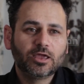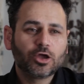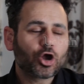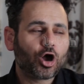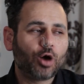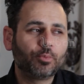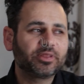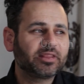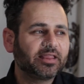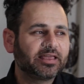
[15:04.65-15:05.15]

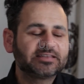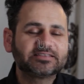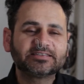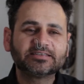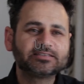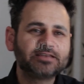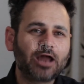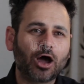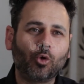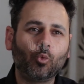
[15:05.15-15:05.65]
Common Lands
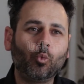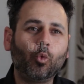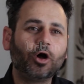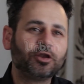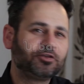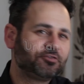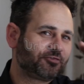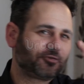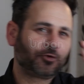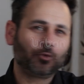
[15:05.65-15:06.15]
is not
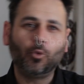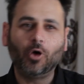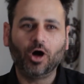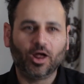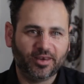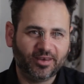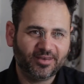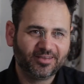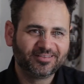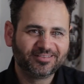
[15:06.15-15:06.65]
one for
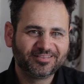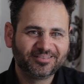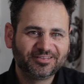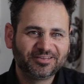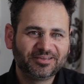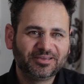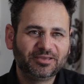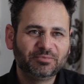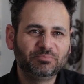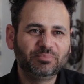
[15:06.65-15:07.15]
one,
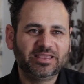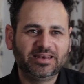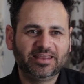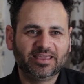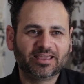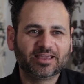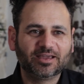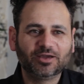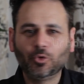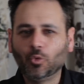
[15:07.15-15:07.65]

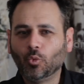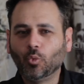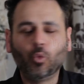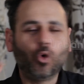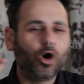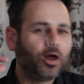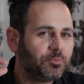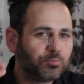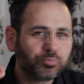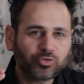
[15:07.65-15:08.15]
meaning
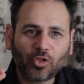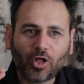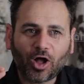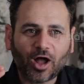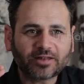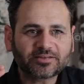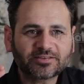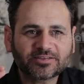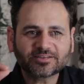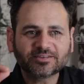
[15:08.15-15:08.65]
one
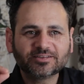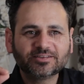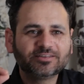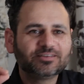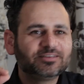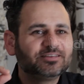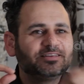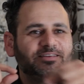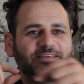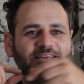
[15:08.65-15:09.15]
plot
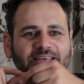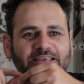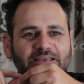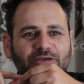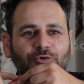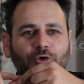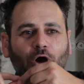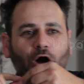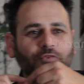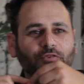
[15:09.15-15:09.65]
e
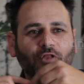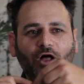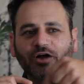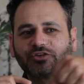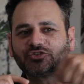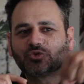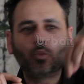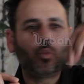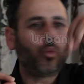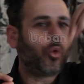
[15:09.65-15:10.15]

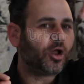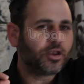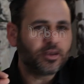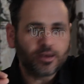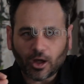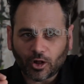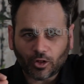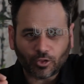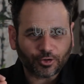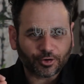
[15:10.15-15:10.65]
unlocks
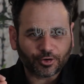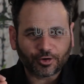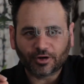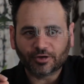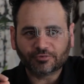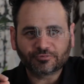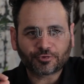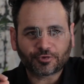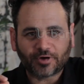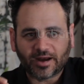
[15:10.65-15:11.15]
$1
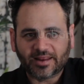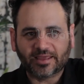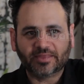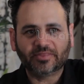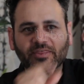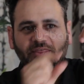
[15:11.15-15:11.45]
of credit.